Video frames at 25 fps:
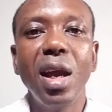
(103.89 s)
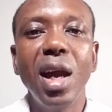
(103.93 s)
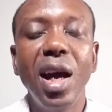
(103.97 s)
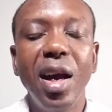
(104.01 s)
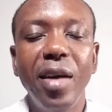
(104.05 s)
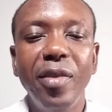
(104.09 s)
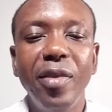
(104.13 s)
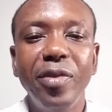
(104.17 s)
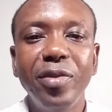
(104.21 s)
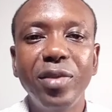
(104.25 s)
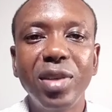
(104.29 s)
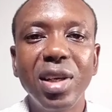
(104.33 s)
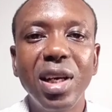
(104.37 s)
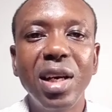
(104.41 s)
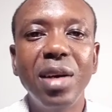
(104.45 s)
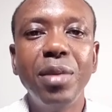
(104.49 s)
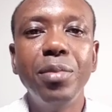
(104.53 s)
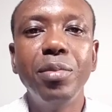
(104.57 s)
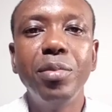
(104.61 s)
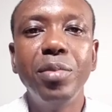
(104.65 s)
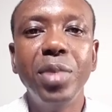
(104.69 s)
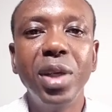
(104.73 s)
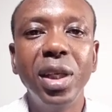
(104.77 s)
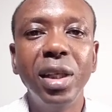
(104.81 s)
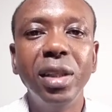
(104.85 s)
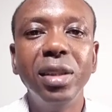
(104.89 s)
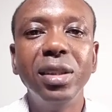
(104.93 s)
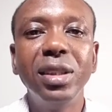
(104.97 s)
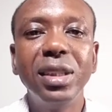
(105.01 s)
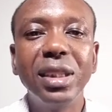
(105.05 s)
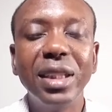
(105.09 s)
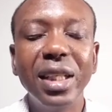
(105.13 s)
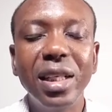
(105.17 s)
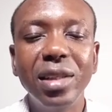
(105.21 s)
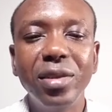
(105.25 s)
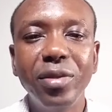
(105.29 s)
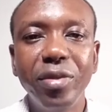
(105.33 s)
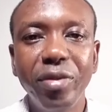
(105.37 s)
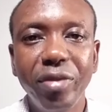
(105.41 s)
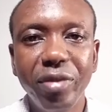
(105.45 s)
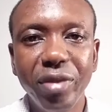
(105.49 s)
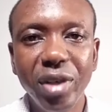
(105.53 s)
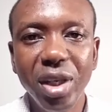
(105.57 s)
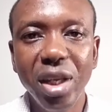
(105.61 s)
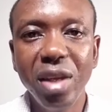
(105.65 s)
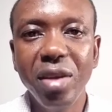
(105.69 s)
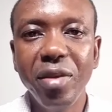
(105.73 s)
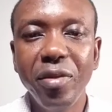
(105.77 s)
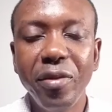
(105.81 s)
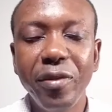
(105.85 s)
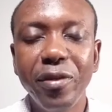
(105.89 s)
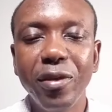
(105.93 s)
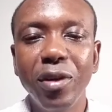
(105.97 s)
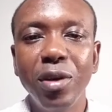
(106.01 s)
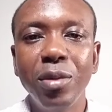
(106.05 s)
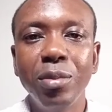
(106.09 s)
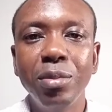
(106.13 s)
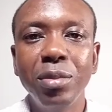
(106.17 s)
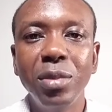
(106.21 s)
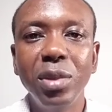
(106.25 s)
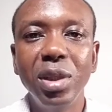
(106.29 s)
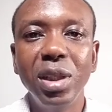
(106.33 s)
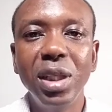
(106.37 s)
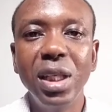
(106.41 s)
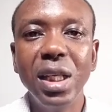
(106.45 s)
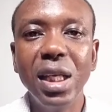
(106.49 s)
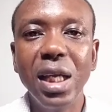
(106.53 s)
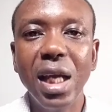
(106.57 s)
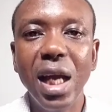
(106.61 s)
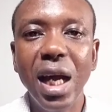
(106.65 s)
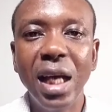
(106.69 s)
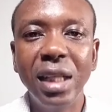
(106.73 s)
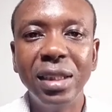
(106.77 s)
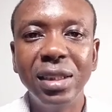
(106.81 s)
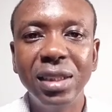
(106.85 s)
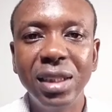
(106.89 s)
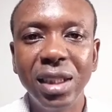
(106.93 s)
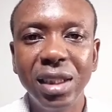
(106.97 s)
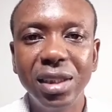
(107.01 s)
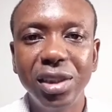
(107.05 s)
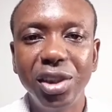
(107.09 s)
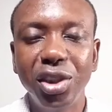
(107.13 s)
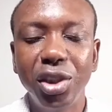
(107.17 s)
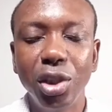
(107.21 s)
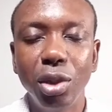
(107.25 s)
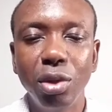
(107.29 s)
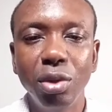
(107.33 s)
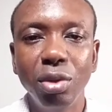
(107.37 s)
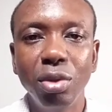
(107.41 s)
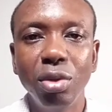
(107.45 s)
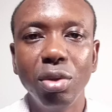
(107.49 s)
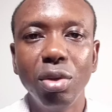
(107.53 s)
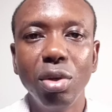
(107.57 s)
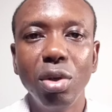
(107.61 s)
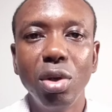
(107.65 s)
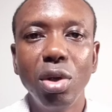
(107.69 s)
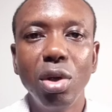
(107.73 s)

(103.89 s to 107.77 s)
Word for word: after being set free from the addiction